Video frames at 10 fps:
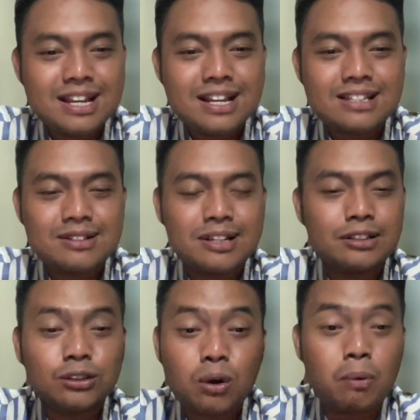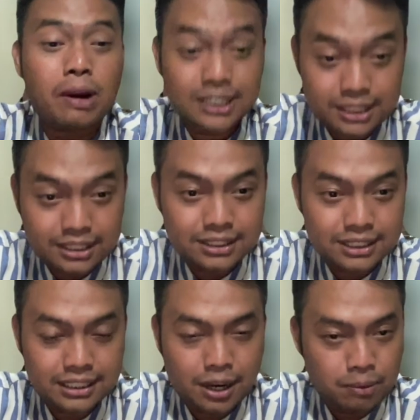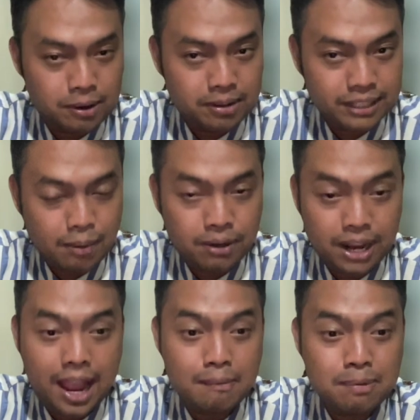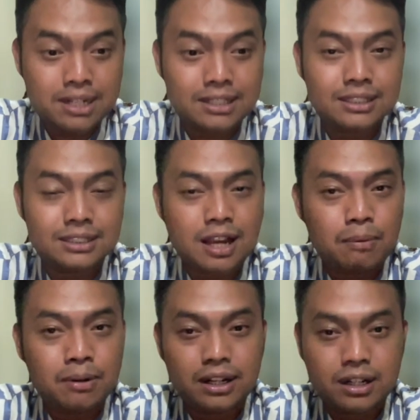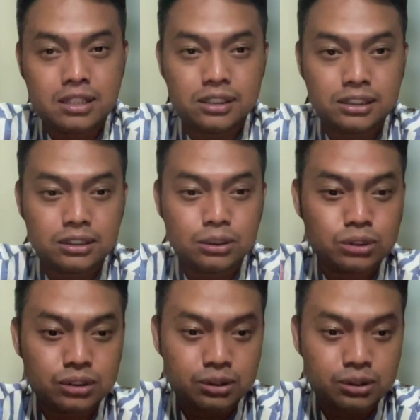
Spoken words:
So there is no questions that will happen, that will occur, those